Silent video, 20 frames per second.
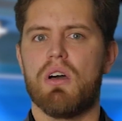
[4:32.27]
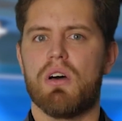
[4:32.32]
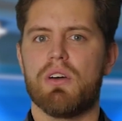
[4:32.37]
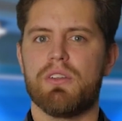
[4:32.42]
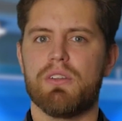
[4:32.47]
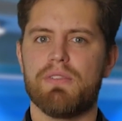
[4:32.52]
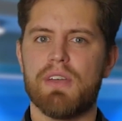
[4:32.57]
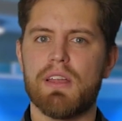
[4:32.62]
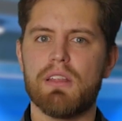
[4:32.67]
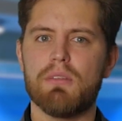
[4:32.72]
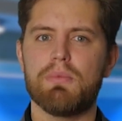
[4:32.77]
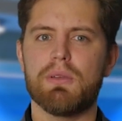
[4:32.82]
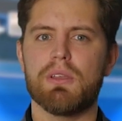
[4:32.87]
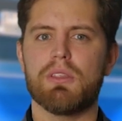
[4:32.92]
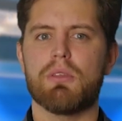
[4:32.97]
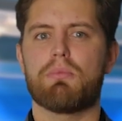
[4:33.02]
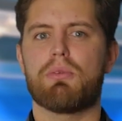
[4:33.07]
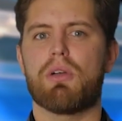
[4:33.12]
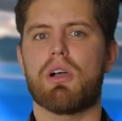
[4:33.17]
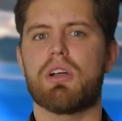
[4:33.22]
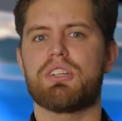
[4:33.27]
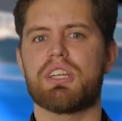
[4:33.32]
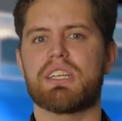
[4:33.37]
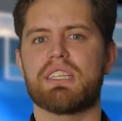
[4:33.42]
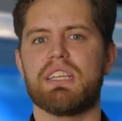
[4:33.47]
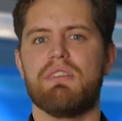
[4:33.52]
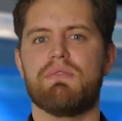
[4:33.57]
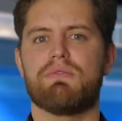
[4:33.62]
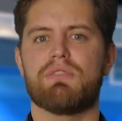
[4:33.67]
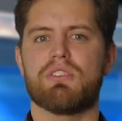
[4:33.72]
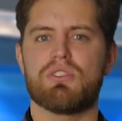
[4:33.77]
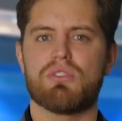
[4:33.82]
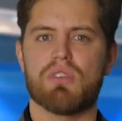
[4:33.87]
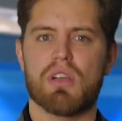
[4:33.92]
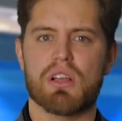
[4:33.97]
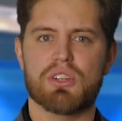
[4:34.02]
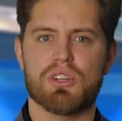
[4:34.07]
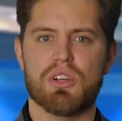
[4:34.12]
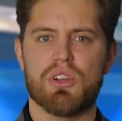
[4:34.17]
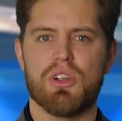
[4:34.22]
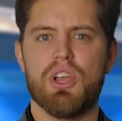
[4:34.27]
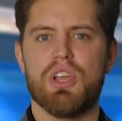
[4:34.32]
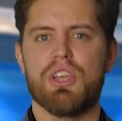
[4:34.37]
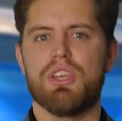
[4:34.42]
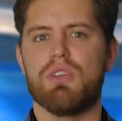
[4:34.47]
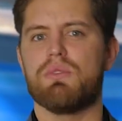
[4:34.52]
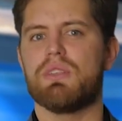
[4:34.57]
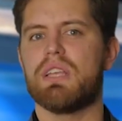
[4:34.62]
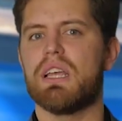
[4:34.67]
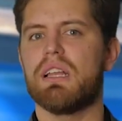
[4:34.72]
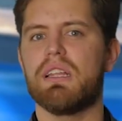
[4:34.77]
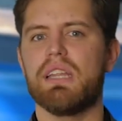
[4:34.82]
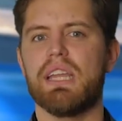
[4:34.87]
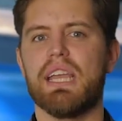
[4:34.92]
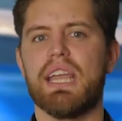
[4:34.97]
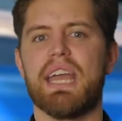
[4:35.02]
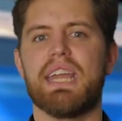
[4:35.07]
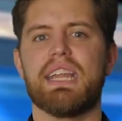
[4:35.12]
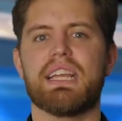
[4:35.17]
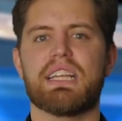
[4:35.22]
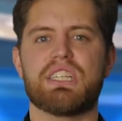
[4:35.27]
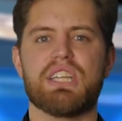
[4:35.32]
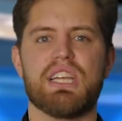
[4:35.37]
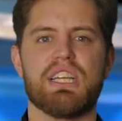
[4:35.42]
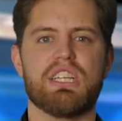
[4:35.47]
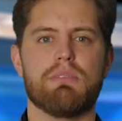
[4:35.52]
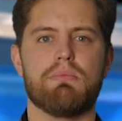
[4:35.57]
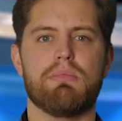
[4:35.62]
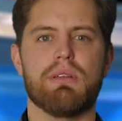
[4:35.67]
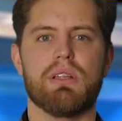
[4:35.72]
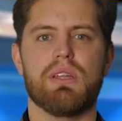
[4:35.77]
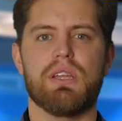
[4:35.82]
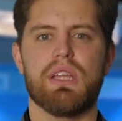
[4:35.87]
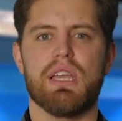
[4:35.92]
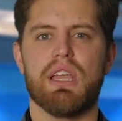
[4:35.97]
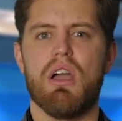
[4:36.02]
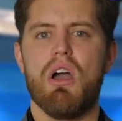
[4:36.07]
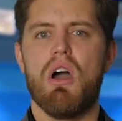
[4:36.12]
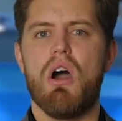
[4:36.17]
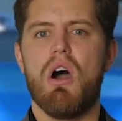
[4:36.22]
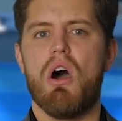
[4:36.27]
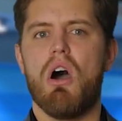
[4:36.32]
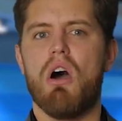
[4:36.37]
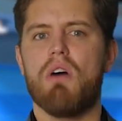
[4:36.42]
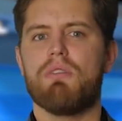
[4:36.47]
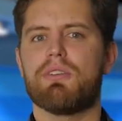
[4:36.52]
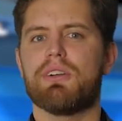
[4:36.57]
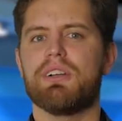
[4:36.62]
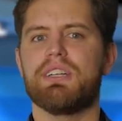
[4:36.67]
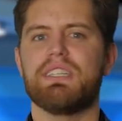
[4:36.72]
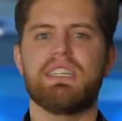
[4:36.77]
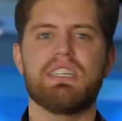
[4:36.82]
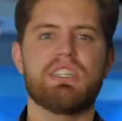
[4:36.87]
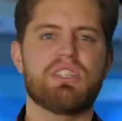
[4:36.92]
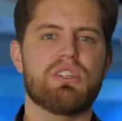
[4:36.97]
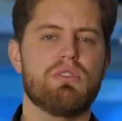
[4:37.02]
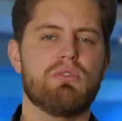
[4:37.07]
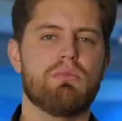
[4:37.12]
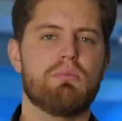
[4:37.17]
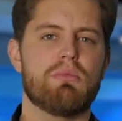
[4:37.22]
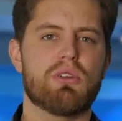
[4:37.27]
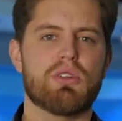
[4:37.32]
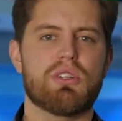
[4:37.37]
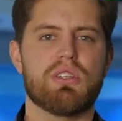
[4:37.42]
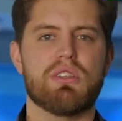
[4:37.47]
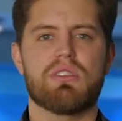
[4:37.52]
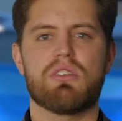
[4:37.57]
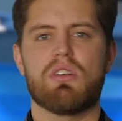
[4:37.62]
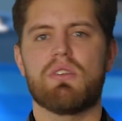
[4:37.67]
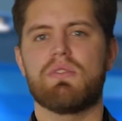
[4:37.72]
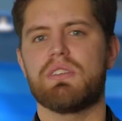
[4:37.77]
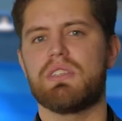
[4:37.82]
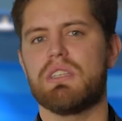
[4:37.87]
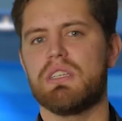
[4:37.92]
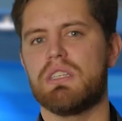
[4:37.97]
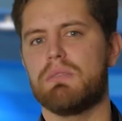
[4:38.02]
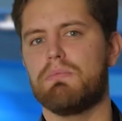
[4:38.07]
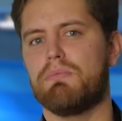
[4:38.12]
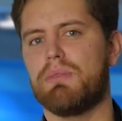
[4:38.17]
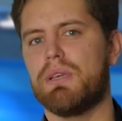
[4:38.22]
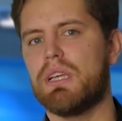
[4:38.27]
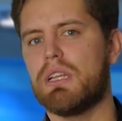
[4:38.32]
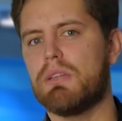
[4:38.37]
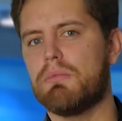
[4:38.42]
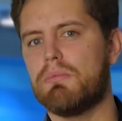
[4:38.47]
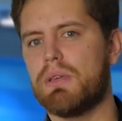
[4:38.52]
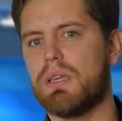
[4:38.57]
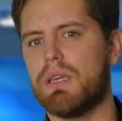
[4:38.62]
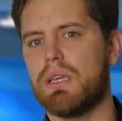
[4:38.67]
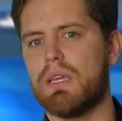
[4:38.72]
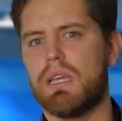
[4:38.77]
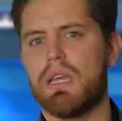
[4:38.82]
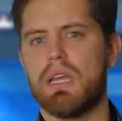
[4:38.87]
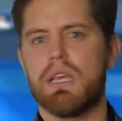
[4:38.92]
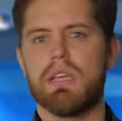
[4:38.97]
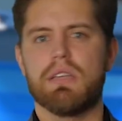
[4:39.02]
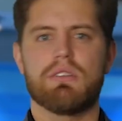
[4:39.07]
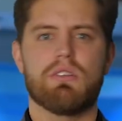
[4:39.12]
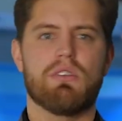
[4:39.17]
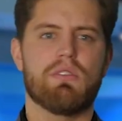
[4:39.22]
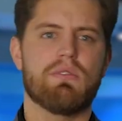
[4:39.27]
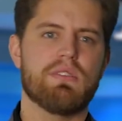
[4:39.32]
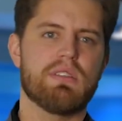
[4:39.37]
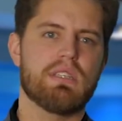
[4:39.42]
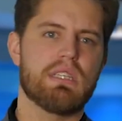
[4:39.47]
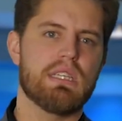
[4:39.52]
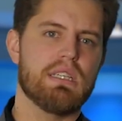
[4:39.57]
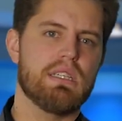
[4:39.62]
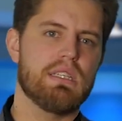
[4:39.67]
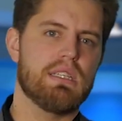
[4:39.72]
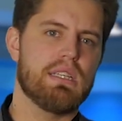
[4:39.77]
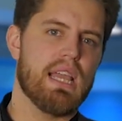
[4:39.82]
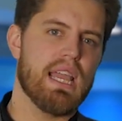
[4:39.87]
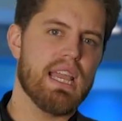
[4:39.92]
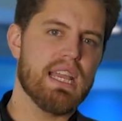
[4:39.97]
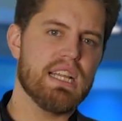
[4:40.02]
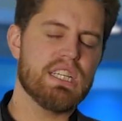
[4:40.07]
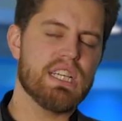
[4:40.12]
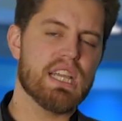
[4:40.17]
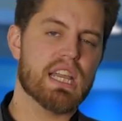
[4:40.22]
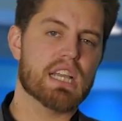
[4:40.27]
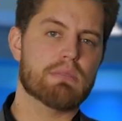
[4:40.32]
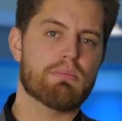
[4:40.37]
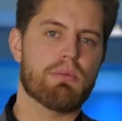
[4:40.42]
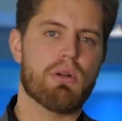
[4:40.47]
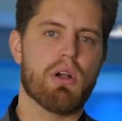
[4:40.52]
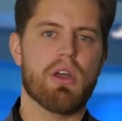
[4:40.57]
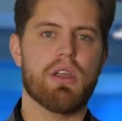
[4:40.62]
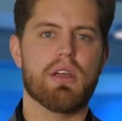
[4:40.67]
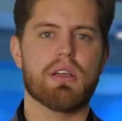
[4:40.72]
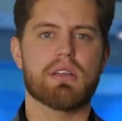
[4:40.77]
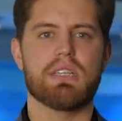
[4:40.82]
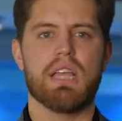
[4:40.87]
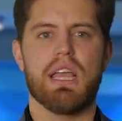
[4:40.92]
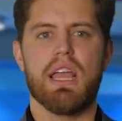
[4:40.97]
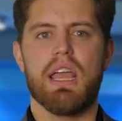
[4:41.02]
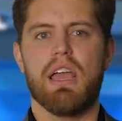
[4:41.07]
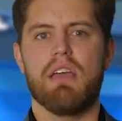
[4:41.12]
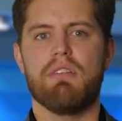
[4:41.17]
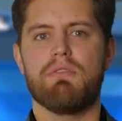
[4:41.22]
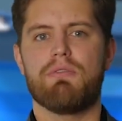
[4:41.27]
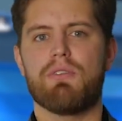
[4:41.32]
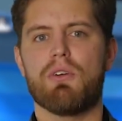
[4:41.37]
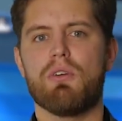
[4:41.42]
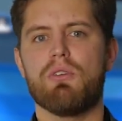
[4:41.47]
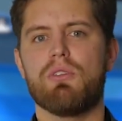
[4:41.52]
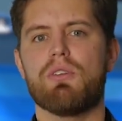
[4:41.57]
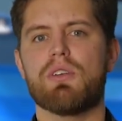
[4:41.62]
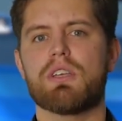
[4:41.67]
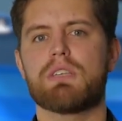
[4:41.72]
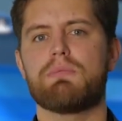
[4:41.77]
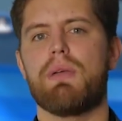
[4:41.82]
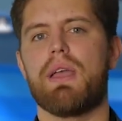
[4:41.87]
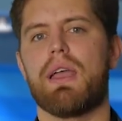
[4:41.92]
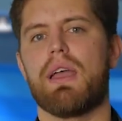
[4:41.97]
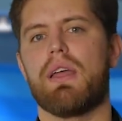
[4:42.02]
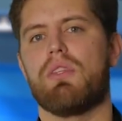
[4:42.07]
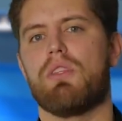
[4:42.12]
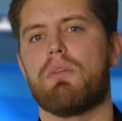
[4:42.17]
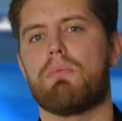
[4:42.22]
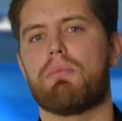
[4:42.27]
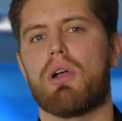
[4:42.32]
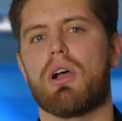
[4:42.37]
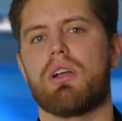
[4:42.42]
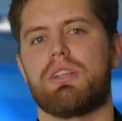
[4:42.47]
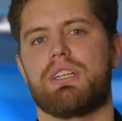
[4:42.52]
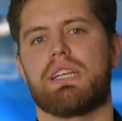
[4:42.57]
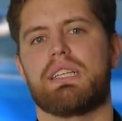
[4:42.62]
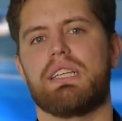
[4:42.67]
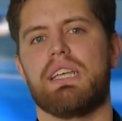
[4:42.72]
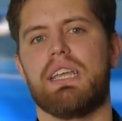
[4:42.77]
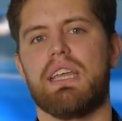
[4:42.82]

on developing the project's infrastructure, utility, and exchangeability, offer additional merchant services, B2B services, AGX products, and further expand the project